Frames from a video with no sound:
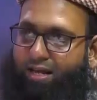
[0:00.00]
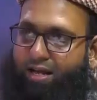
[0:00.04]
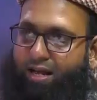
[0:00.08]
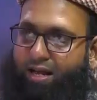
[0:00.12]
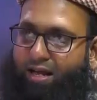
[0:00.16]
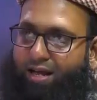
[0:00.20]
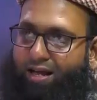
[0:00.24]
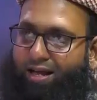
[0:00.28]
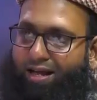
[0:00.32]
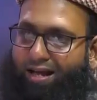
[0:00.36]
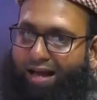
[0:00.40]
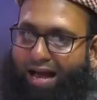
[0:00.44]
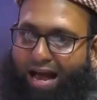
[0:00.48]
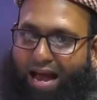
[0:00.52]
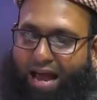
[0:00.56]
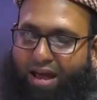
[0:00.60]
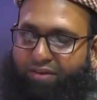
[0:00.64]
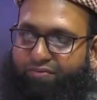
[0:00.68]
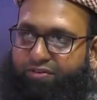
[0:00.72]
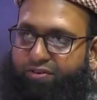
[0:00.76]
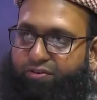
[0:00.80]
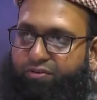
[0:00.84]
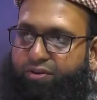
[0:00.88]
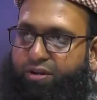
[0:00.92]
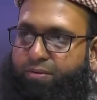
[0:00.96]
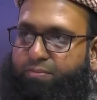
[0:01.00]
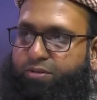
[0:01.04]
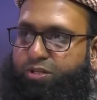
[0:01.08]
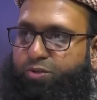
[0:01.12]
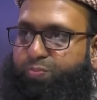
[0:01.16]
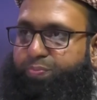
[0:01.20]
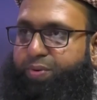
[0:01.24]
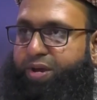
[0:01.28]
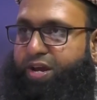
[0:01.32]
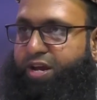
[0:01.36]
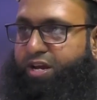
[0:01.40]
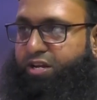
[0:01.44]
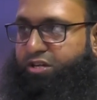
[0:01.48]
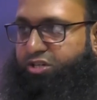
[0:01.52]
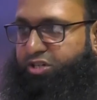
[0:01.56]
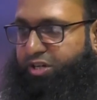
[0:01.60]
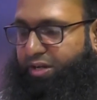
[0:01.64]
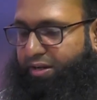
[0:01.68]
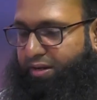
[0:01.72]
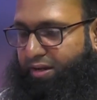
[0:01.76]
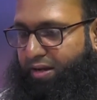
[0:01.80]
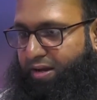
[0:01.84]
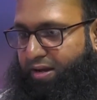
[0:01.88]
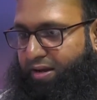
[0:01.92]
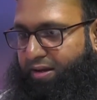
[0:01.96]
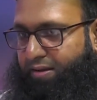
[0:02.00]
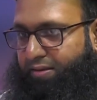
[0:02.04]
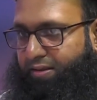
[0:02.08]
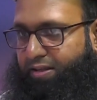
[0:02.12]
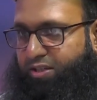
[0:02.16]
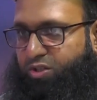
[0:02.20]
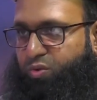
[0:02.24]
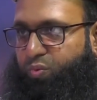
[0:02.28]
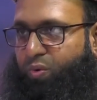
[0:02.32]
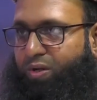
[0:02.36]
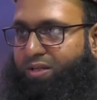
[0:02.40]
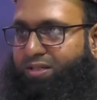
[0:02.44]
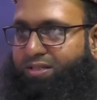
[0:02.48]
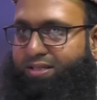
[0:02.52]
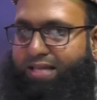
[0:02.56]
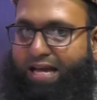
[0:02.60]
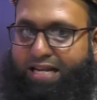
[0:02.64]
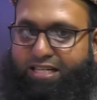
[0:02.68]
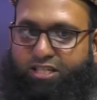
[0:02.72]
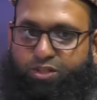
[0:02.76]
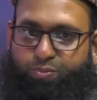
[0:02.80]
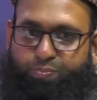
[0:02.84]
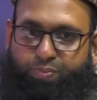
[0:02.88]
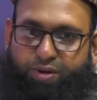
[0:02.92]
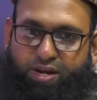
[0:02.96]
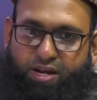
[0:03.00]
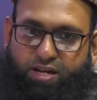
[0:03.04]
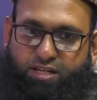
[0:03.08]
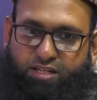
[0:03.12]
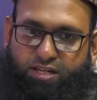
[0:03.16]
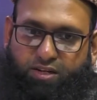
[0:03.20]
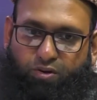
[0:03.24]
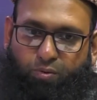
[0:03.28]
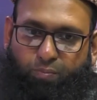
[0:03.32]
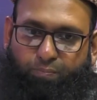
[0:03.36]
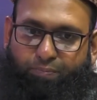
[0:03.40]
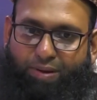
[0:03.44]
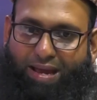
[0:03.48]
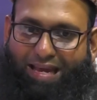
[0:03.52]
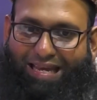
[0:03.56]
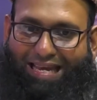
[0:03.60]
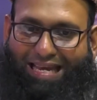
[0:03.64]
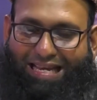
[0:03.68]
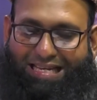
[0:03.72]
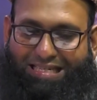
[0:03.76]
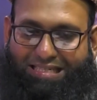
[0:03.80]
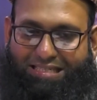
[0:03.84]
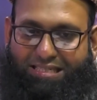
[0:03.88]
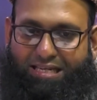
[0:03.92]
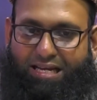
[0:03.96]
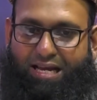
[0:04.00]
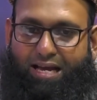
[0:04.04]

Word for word: uh, I Have a Dream speech and this one's that speech and Mbeki's